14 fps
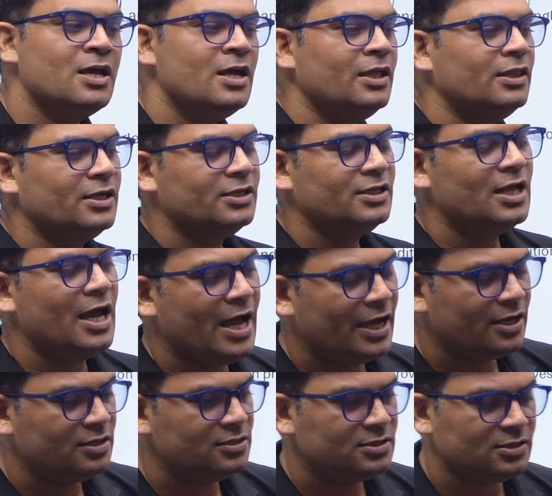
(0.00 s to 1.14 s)
that the
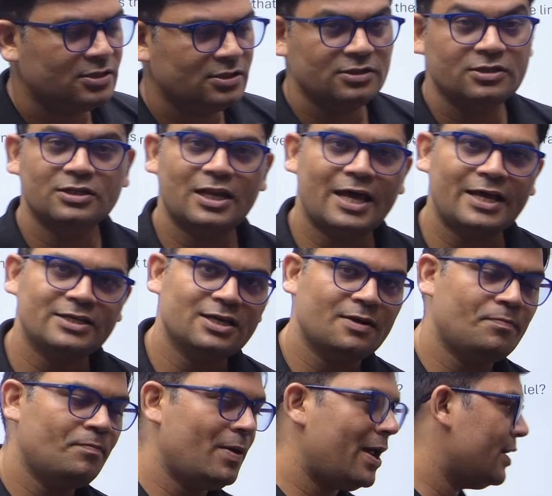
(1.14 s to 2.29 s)
angles, the lines are
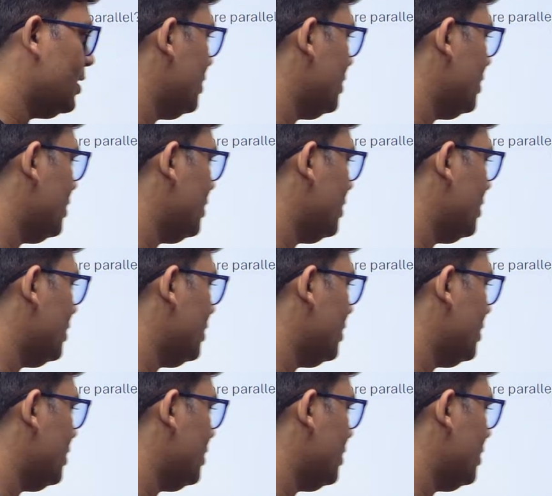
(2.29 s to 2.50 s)
parallel.